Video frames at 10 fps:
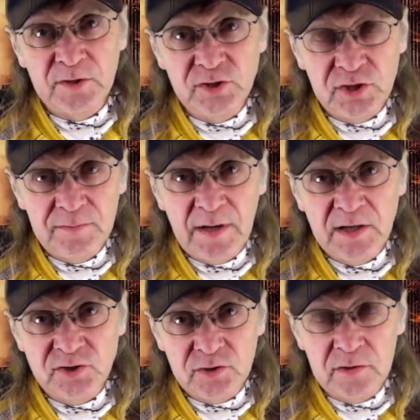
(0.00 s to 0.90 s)
a G
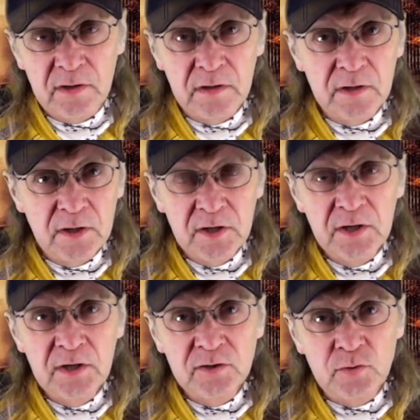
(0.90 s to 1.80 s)
major
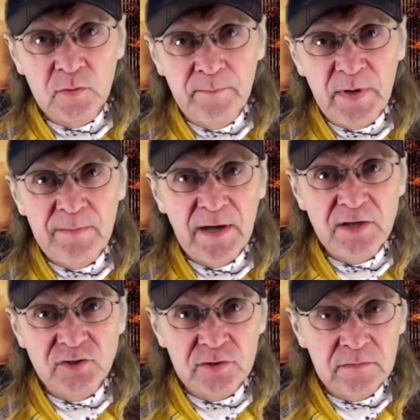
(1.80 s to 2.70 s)
to a B
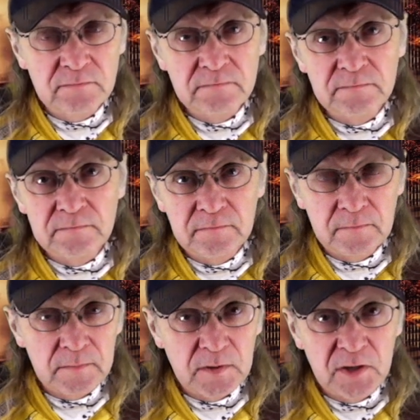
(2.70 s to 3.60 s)
major to
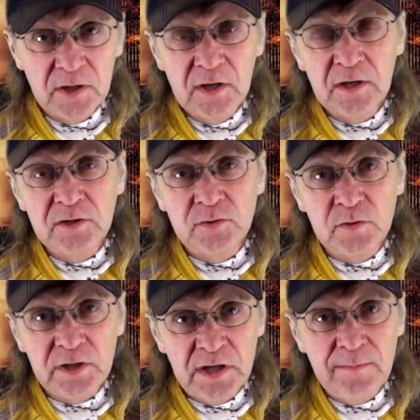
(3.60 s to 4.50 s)

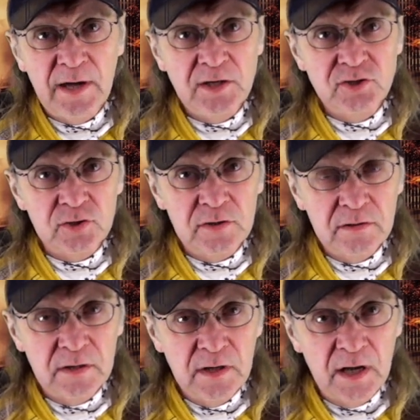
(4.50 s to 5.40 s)
an E major,
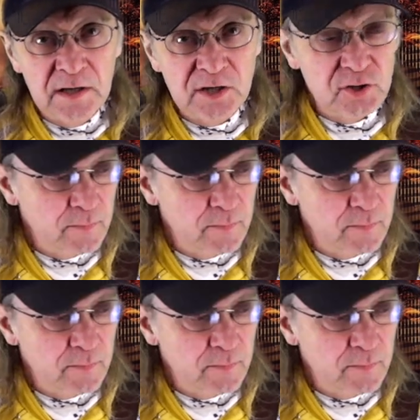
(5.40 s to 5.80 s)
and get you